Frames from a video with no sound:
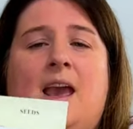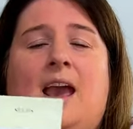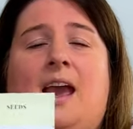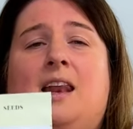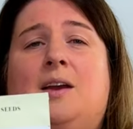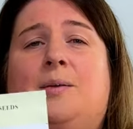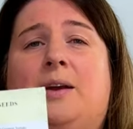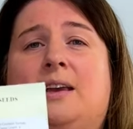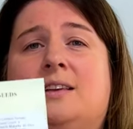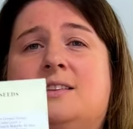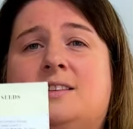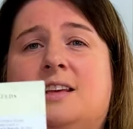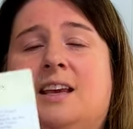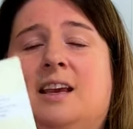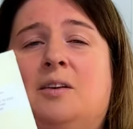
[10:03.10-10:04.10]

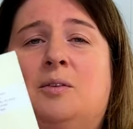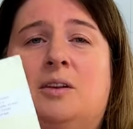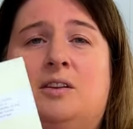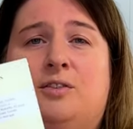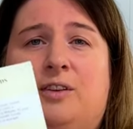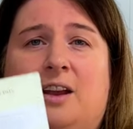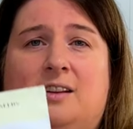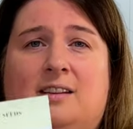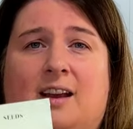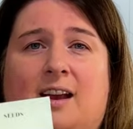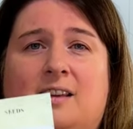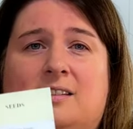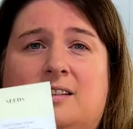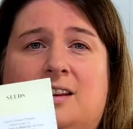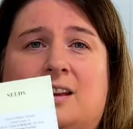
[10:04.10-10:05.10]
anyways it was
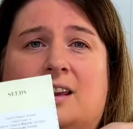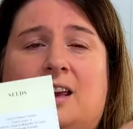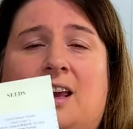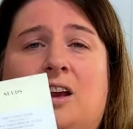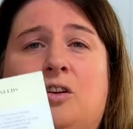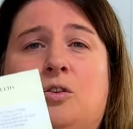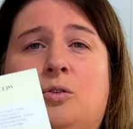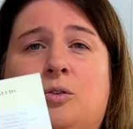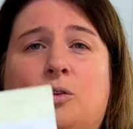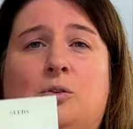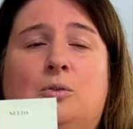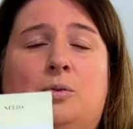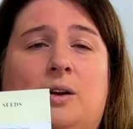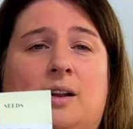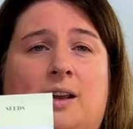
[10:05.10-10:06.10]
fantastic it grew
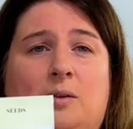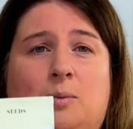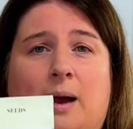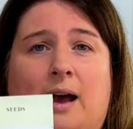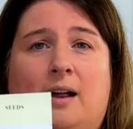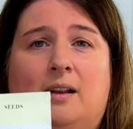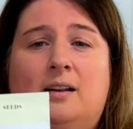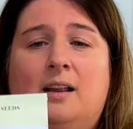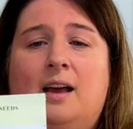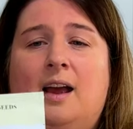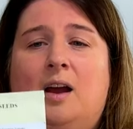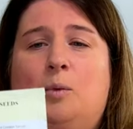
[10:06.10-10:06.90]
really well